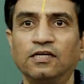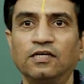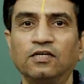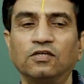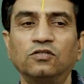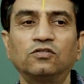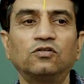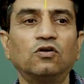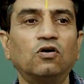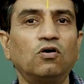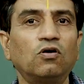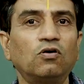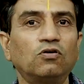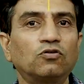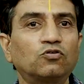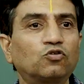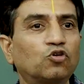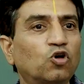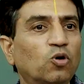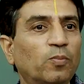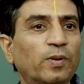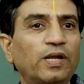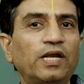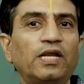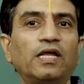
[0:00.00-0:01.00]

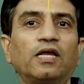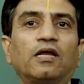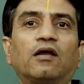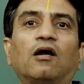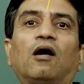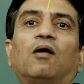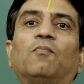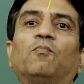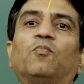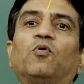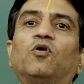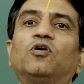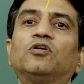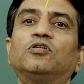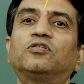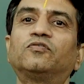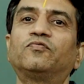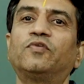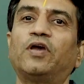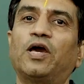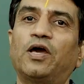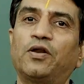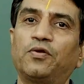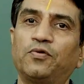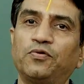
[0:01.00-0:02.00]
So many compounds
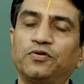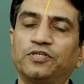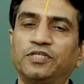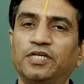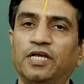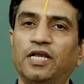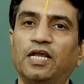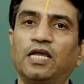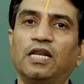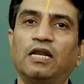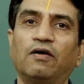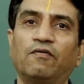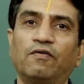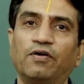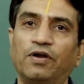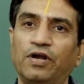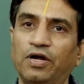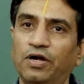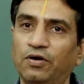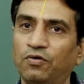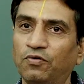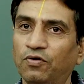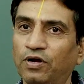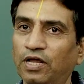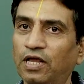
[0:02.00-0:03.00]
we are using in our day
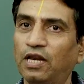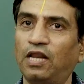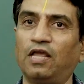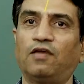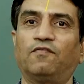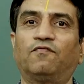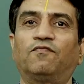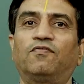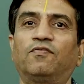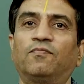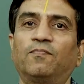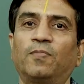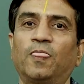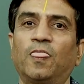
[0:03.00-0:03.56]
to day life.